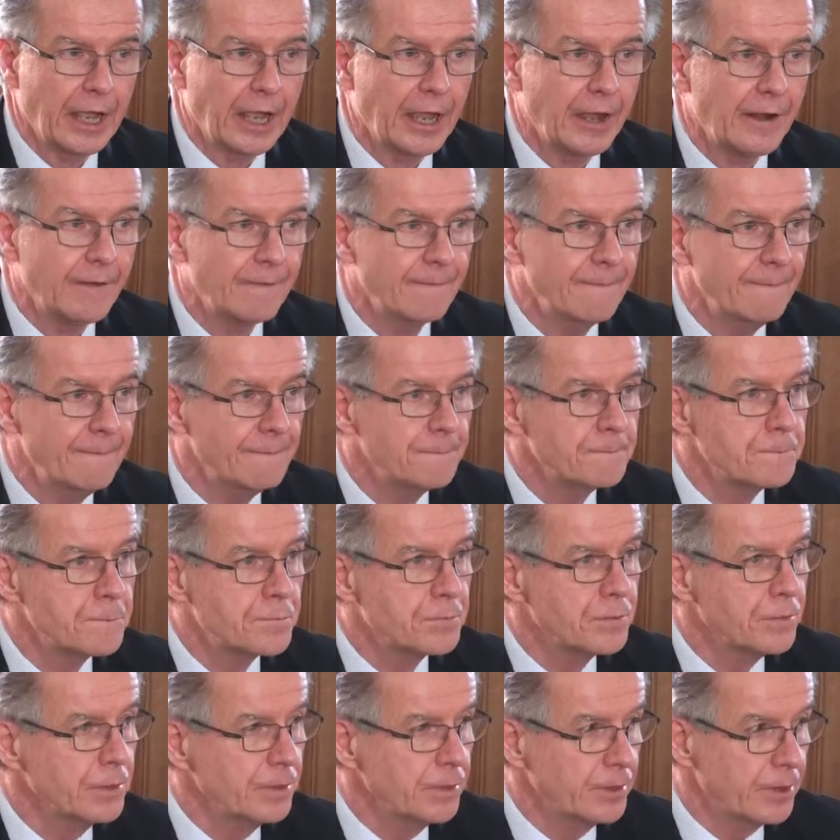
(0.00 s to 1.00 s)
And
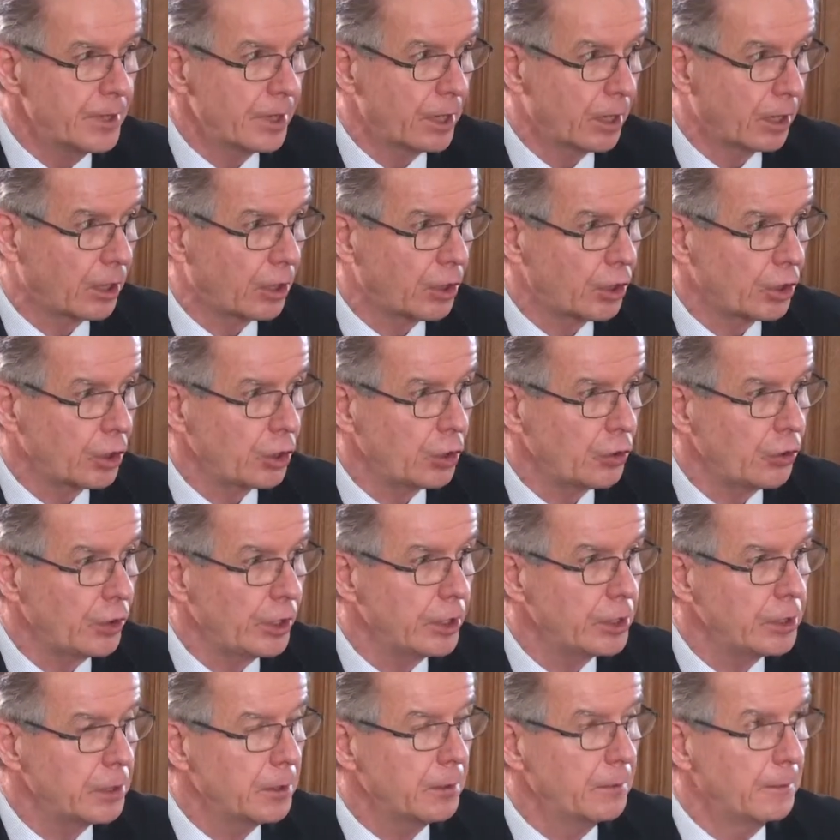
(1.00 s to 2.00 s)
the
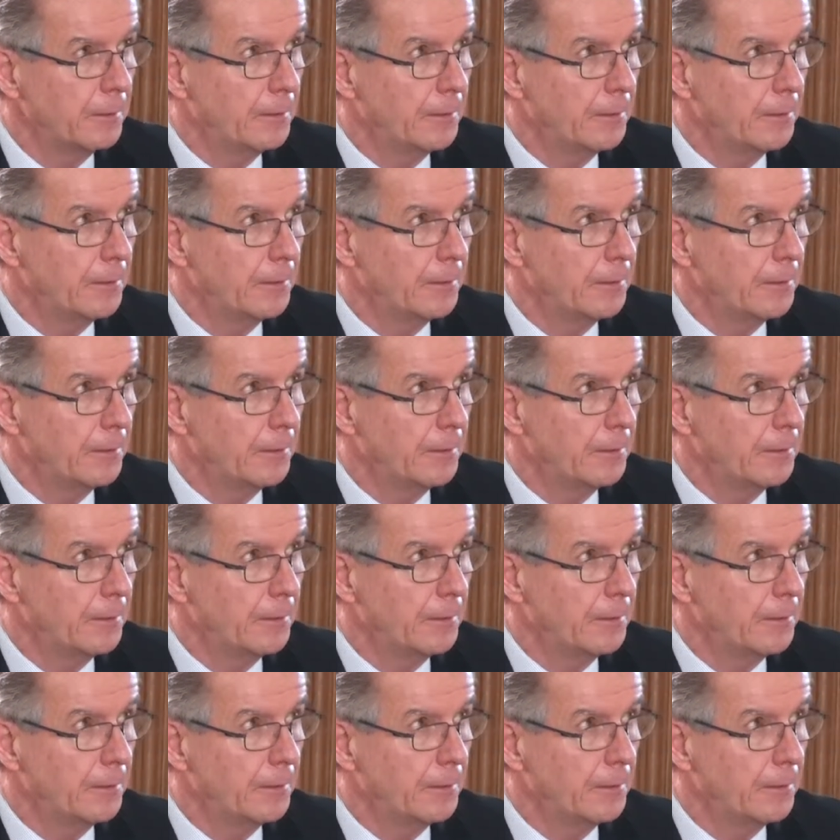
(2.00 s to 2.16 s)
current